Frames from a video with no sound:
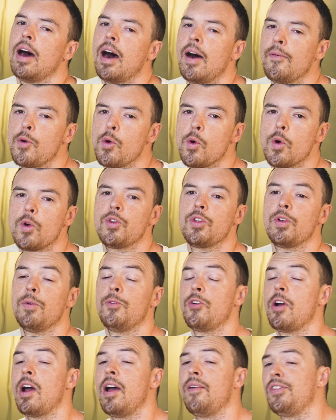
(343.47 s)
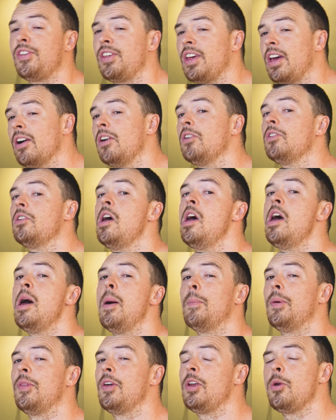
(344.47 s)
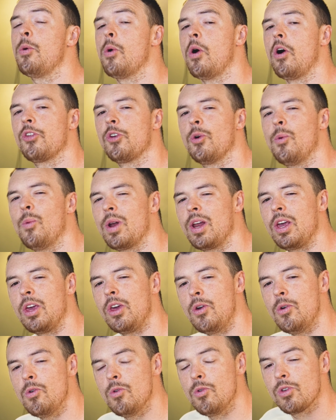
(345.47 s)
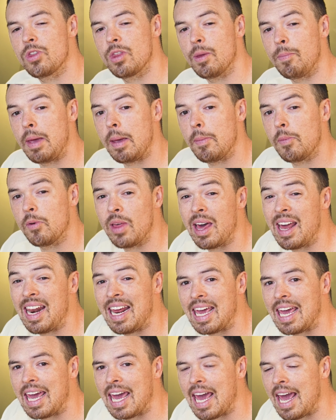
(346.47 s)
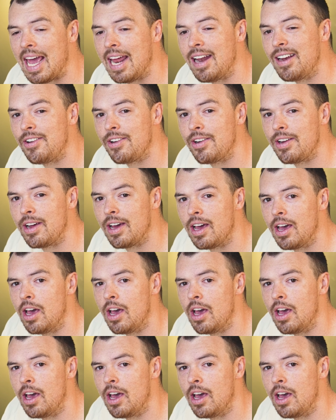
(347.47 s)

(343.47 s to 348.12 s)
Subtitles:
of course, to drive sales, but then you also want to use the people that engaged